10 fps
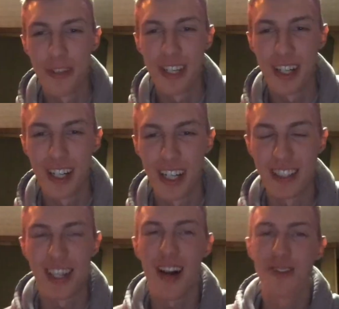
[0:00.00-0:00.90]
be it
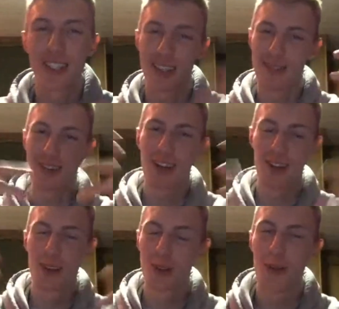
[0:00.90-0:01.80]
sounds like a
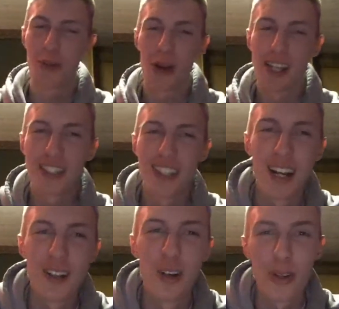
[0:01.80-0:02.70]
little compressed. I
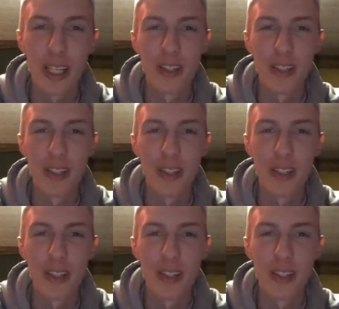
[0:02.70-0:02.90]
don't know if like